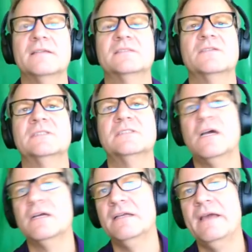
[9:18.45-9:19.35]
So it's
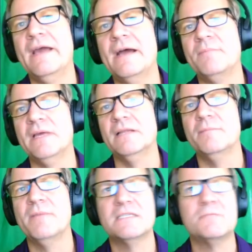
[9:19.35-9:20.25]
not going to happen. The
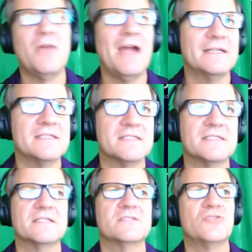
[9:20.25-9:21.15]
best practice is
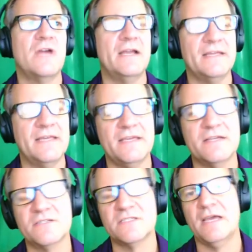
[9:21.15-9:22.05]
to try to get
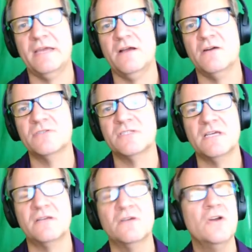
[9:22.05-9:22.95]
your site
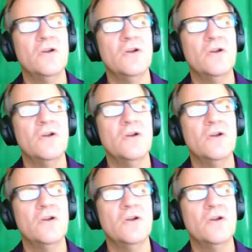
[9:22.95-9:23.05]
hosted,